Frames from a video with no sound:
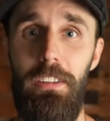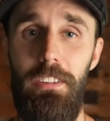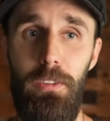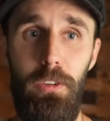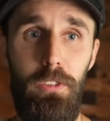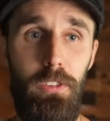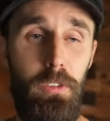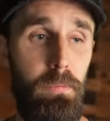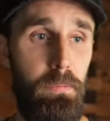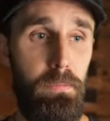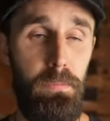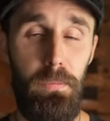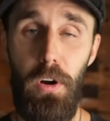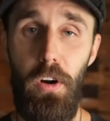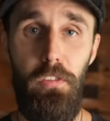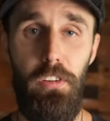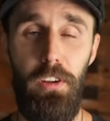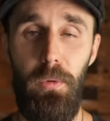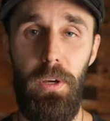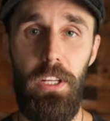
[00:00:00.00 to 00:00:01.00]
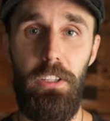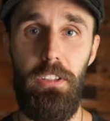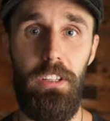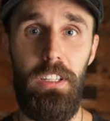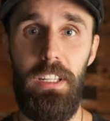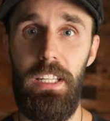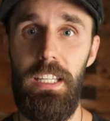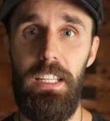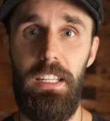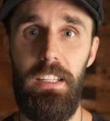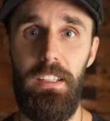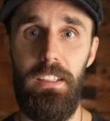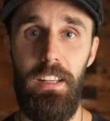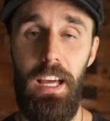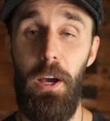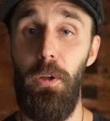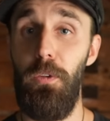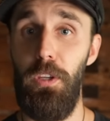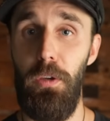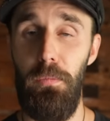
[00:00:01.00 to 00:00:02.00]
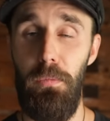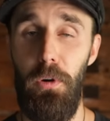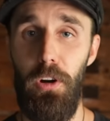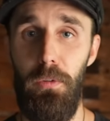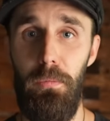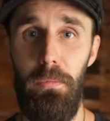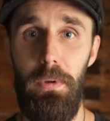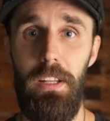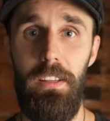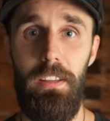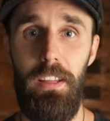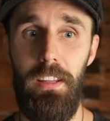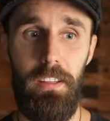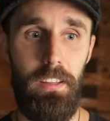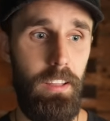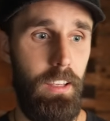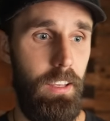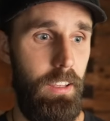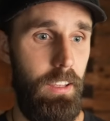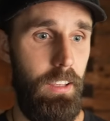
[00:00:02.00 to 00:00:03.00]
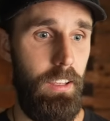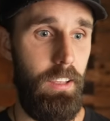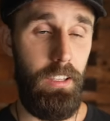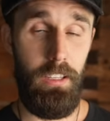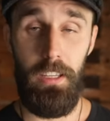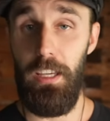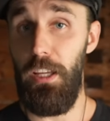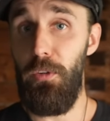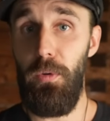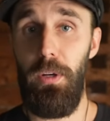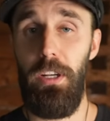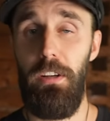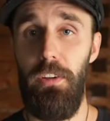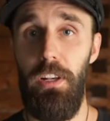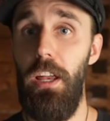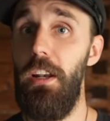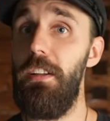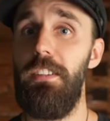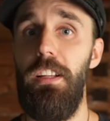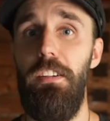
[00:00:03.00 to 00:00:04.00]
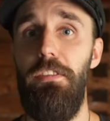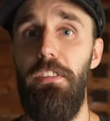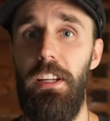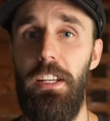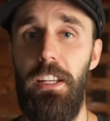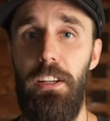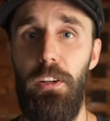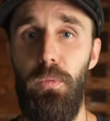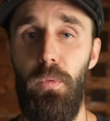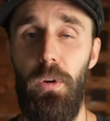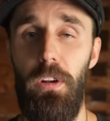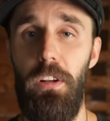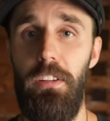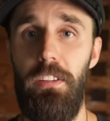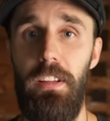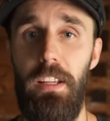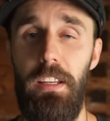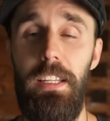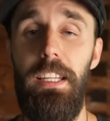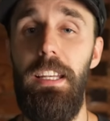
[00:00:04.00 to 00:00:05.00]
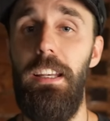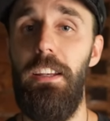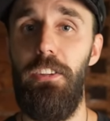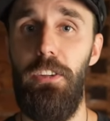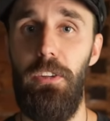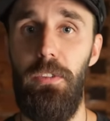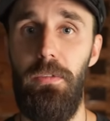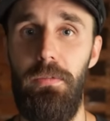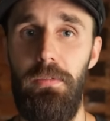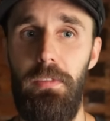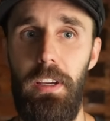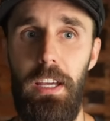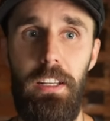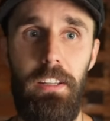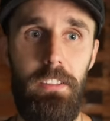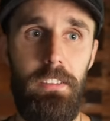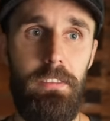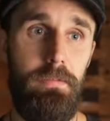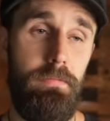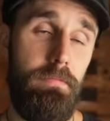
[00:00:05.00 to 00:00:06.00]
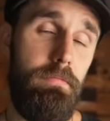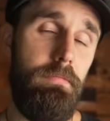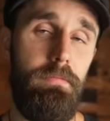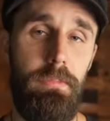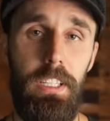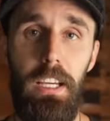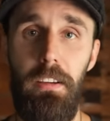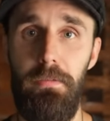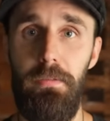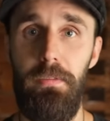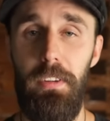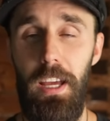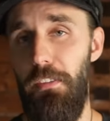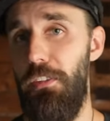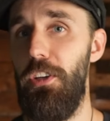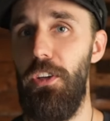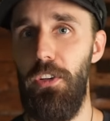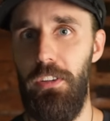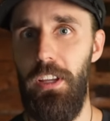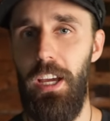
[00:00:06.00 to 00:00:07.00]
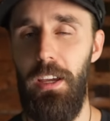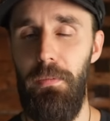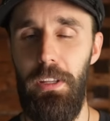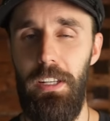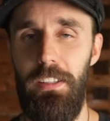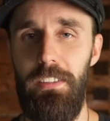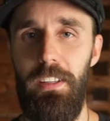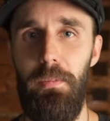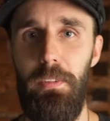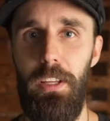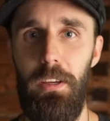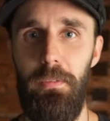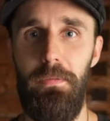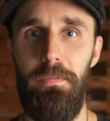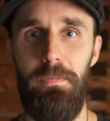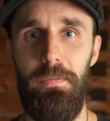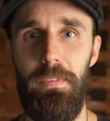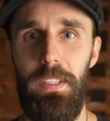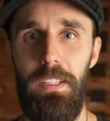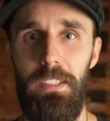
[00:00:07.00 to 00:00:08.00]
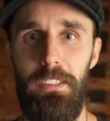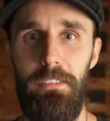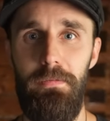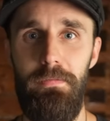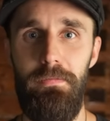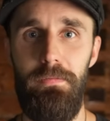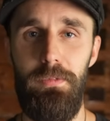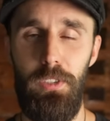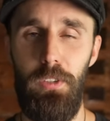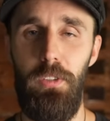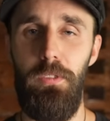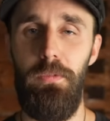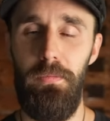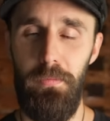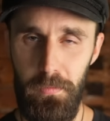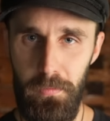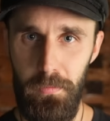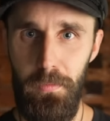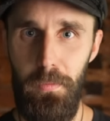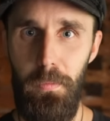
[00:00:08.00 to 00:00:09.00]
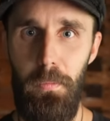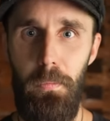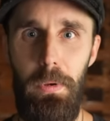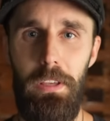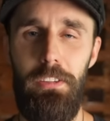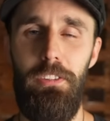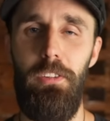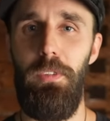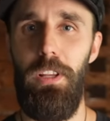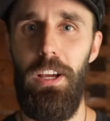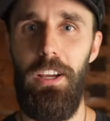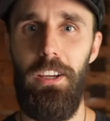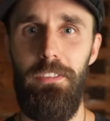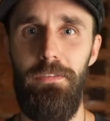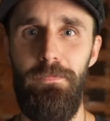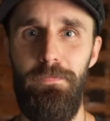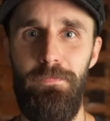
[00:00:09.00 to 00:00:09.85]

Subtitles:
So it was a perfect way to clean out the apartment and get rid of a lot of stuff I didn't want and needed to. And yeah, have a good time at the same time. So best of luck.